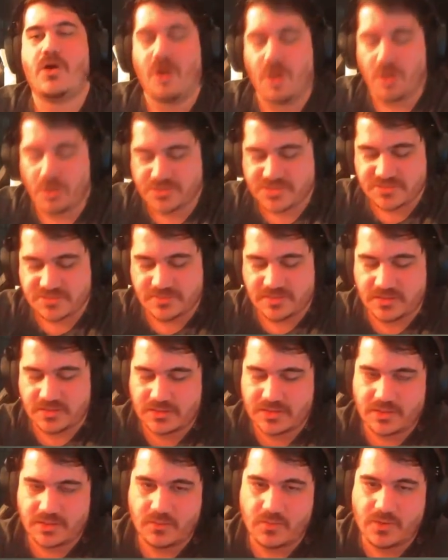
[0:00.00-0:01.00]

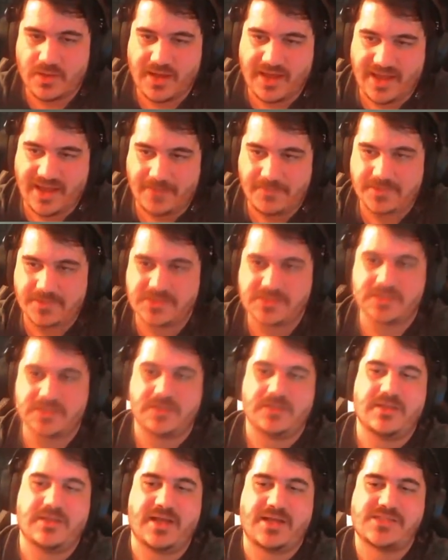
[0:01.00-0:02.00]
ultimately, what happens in
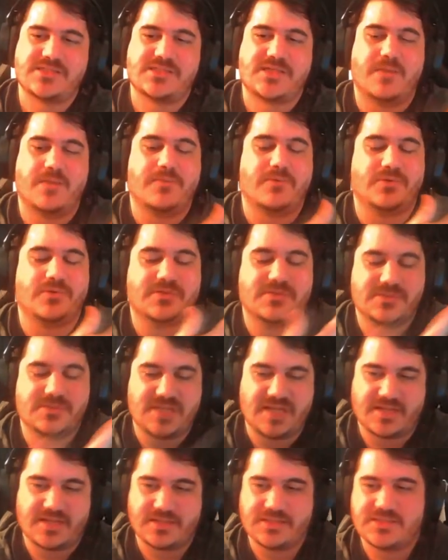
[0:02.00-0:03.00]
the next couple of
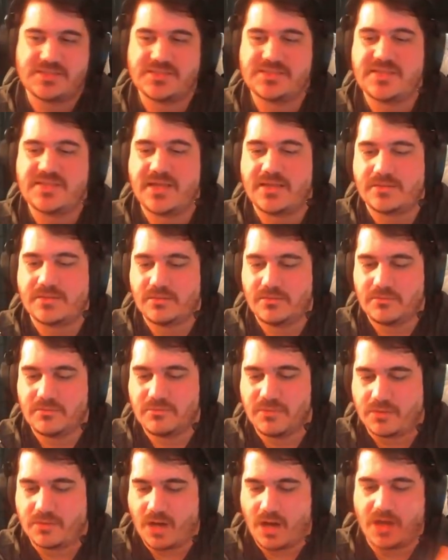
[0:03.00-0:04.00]
seconds is that
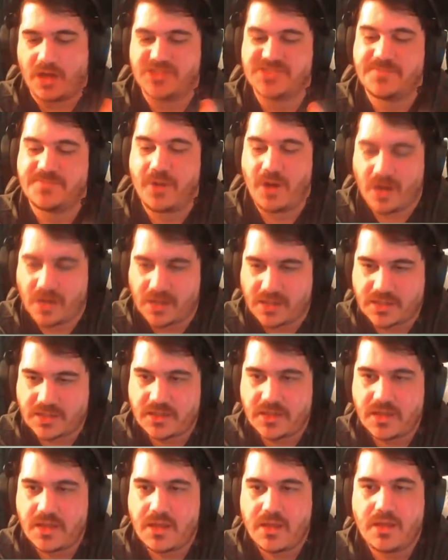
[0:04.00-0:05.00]
the cars park.
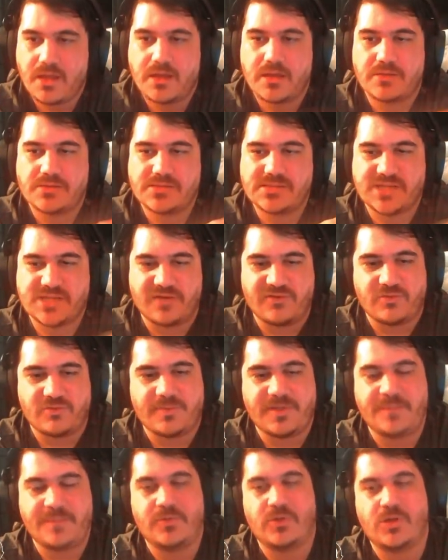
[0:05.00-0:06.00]
Several
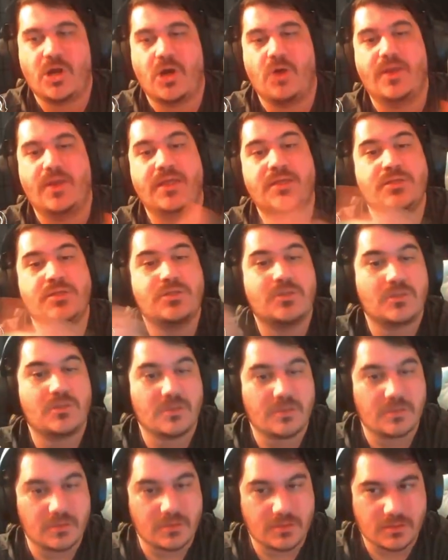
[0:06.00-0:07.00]
people go into
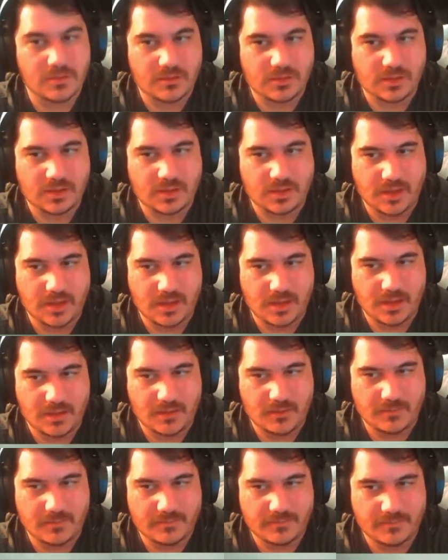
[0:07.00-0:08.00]

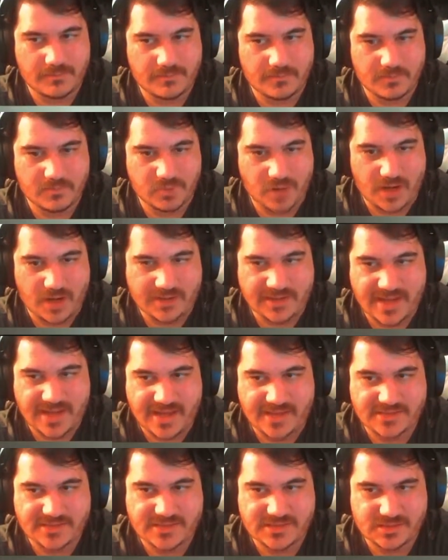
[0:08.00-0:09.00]
the
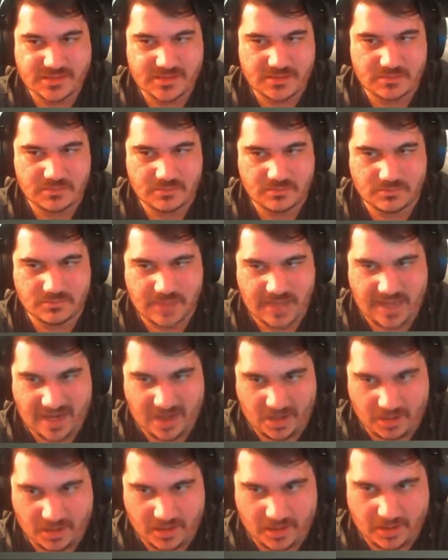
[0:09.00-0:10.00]
broadcast
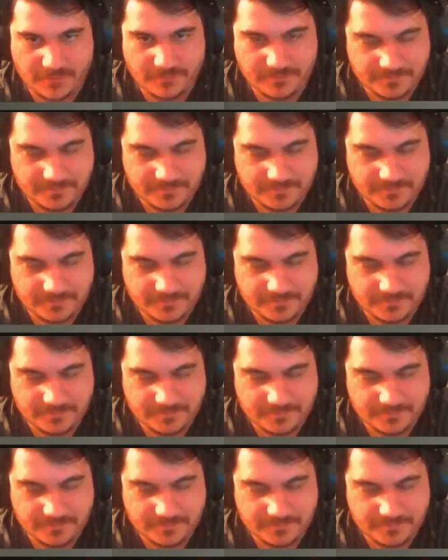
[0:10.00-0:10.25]
area.